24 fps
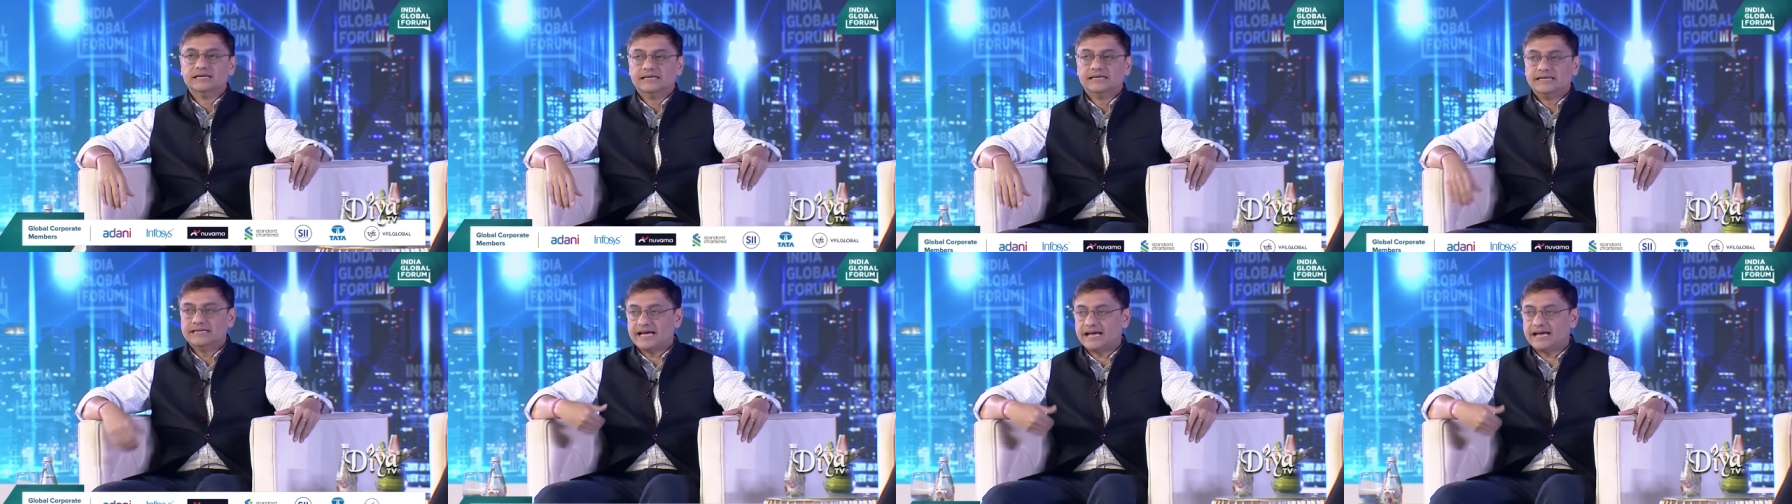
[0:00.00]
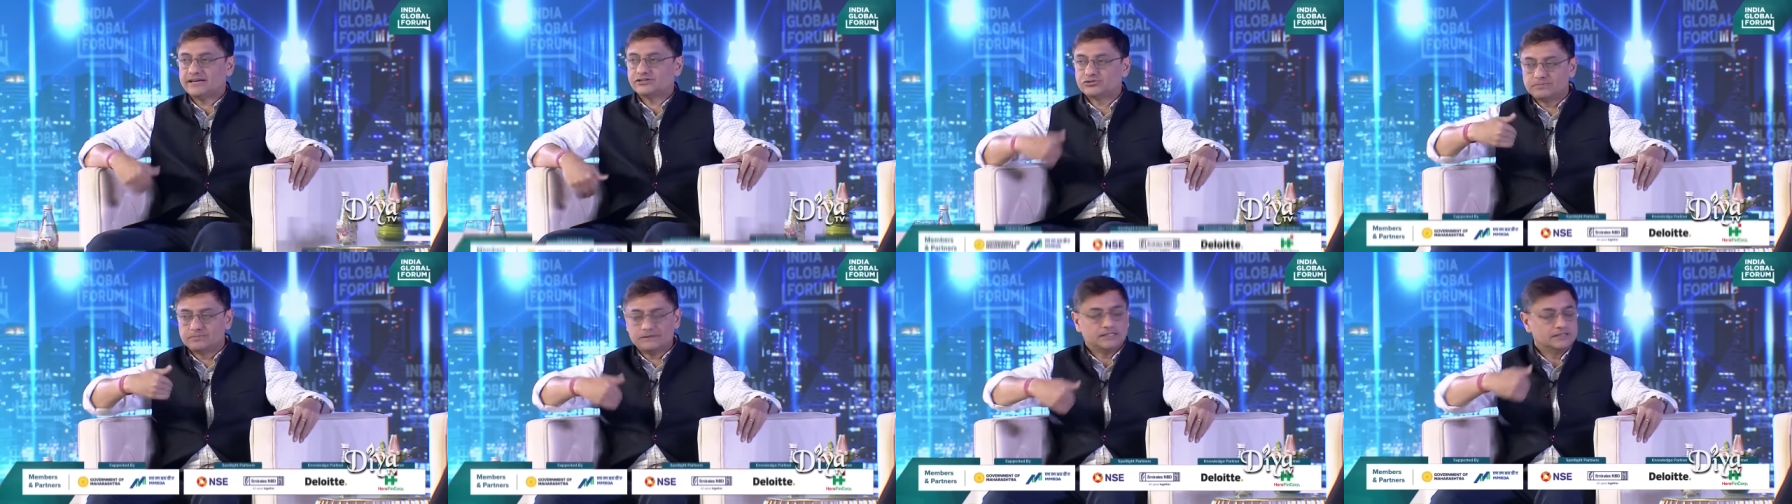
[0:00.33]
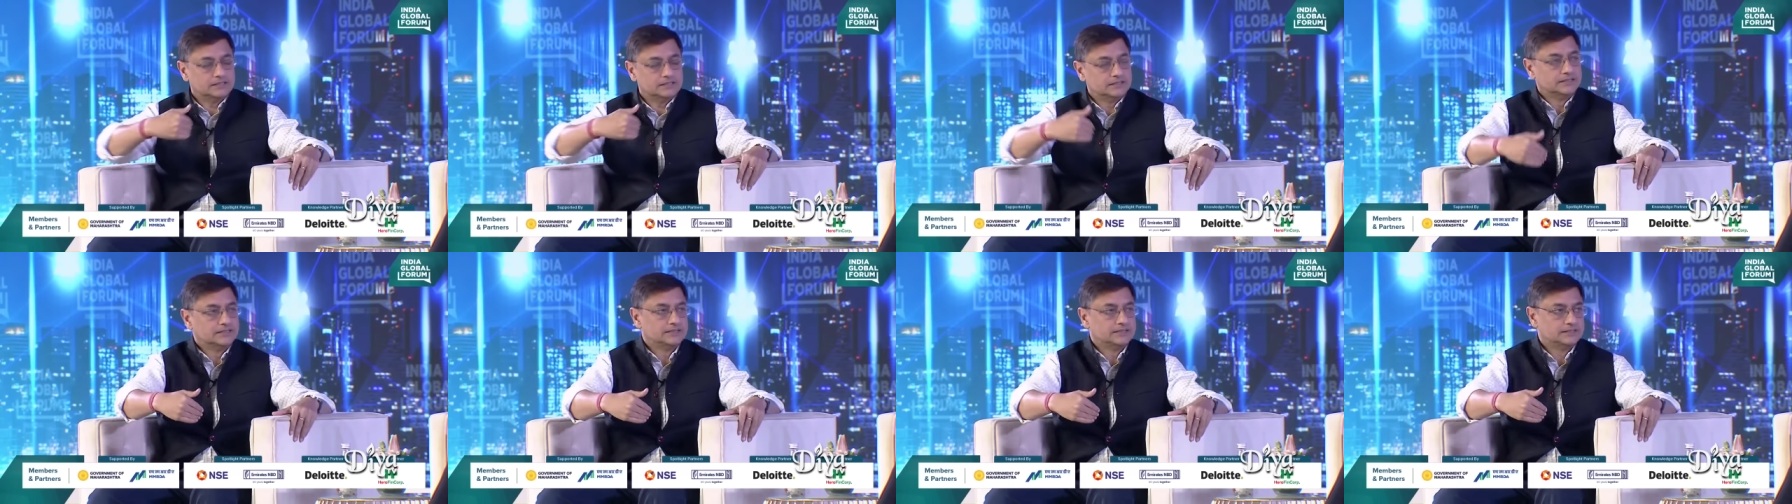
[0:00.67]
It has to be
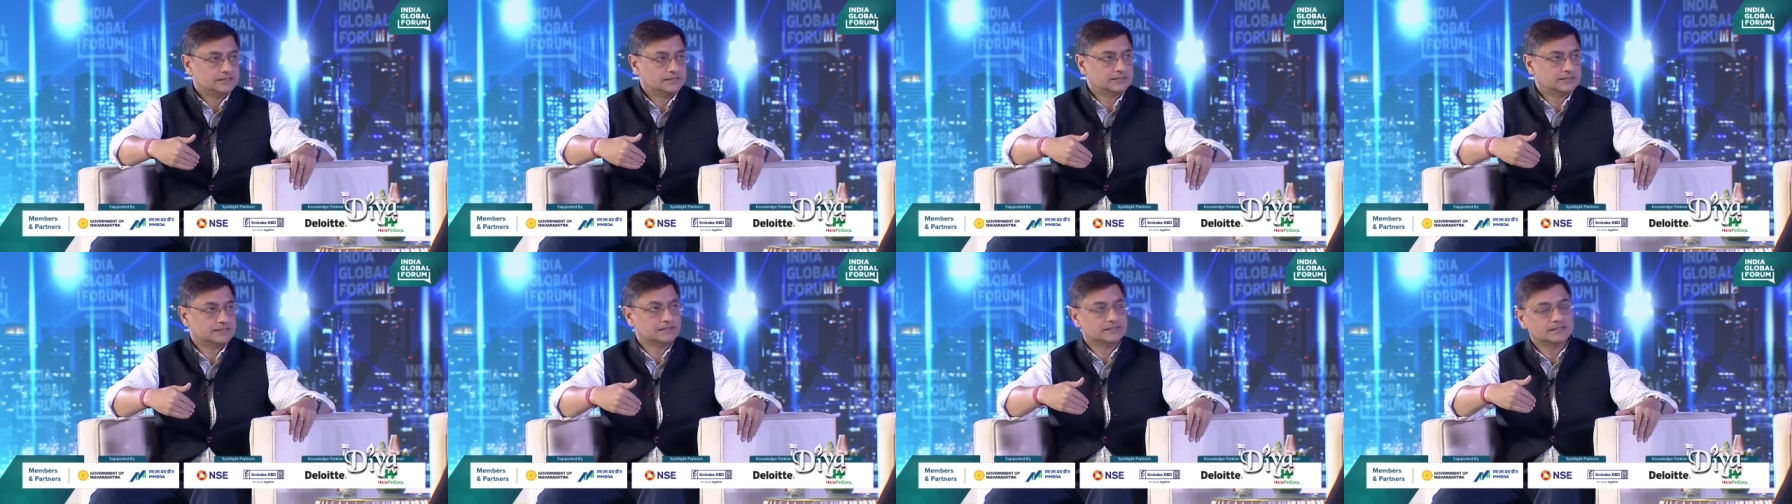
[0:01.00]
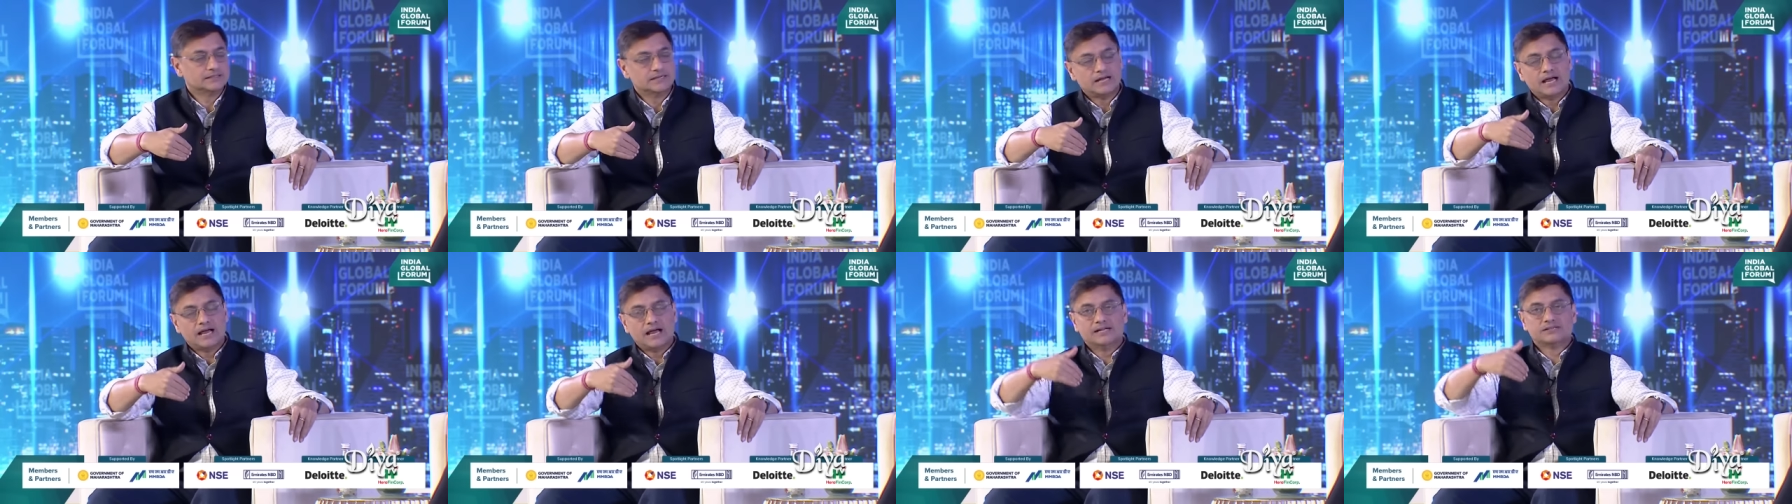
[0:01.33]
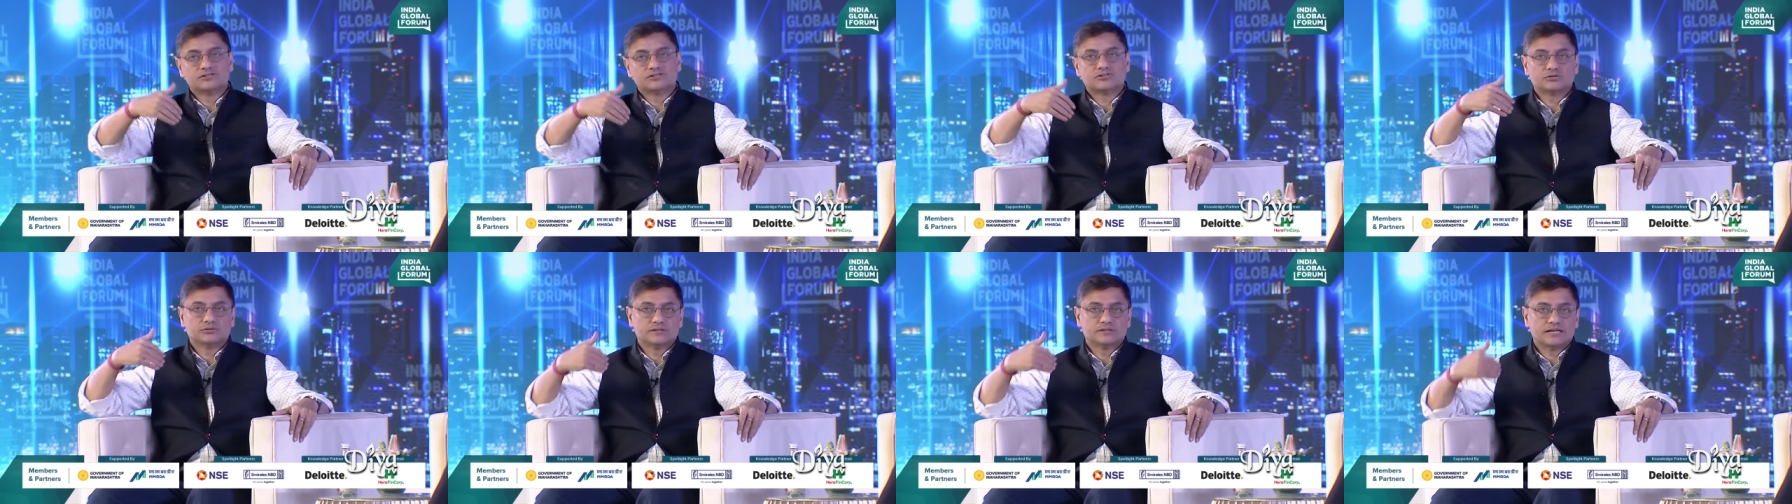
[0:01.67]
earned.
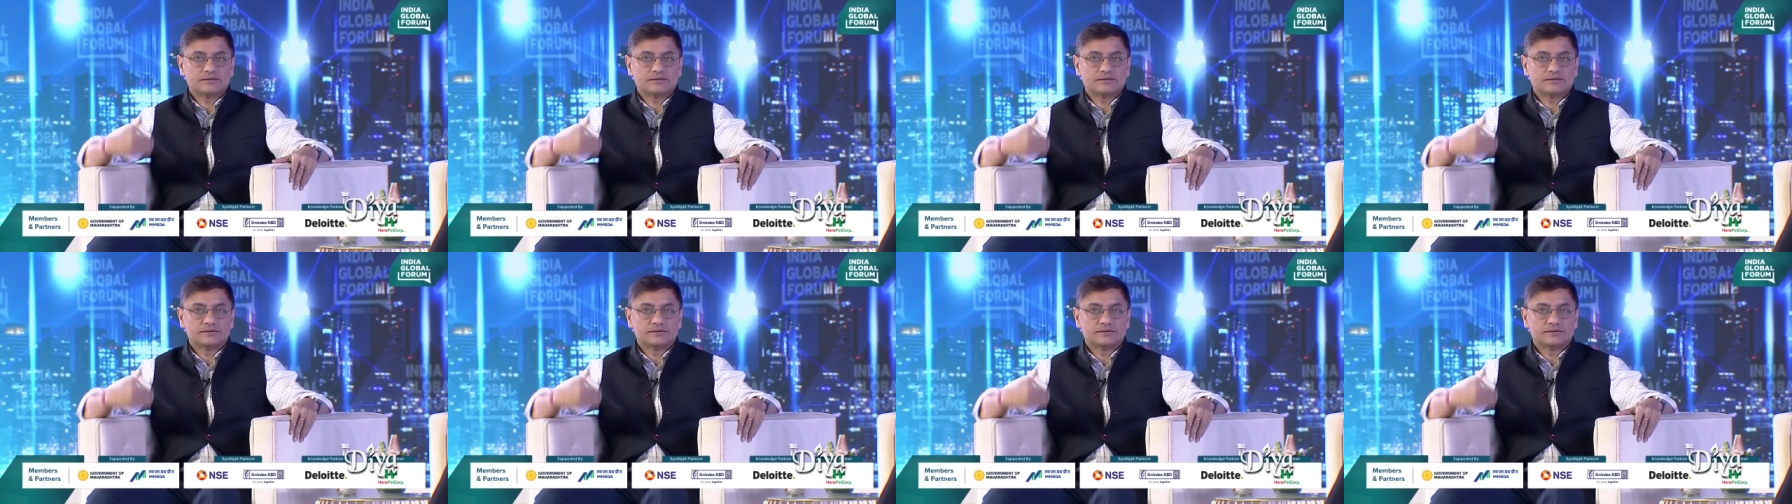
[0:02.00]
And so